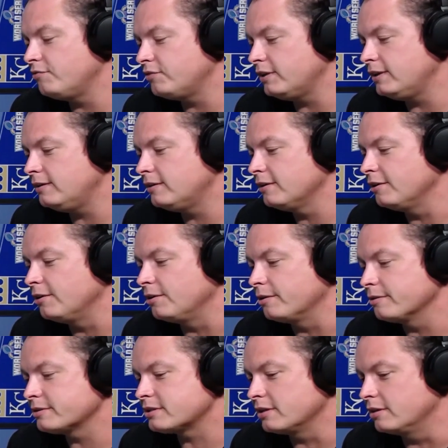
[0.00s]
ego.
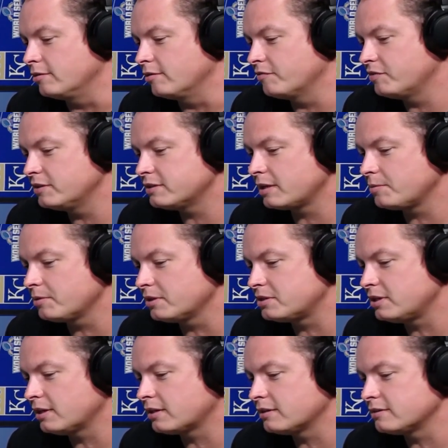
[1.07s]
So if he's able to
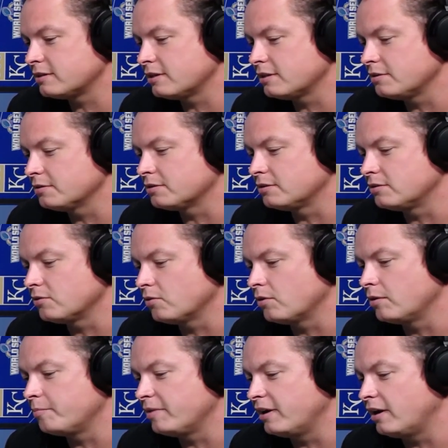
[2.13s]
check his ego at the
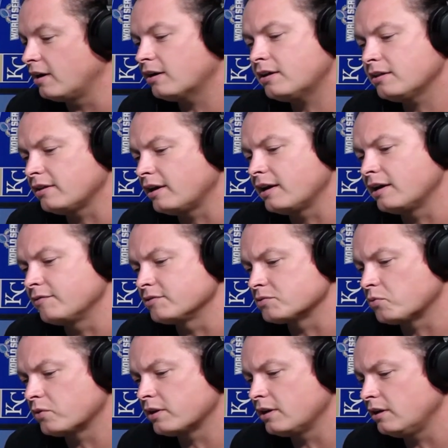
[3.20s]
door. But Ankalaev is
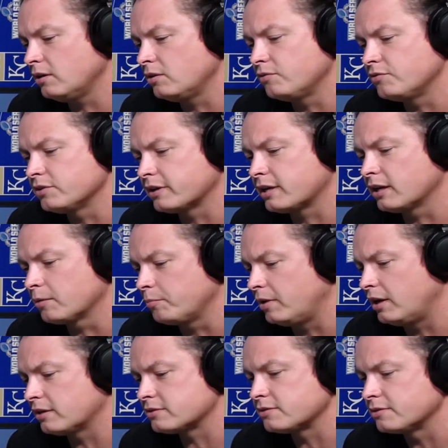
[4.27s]
one hell of a
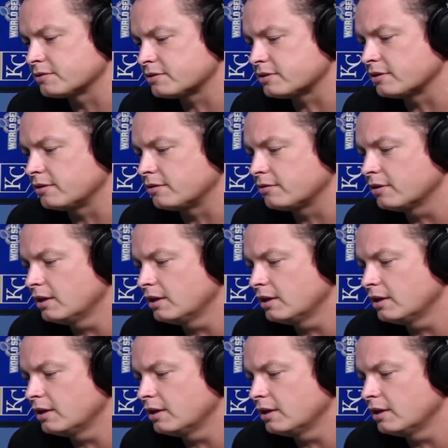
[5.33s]
kickboxer. So,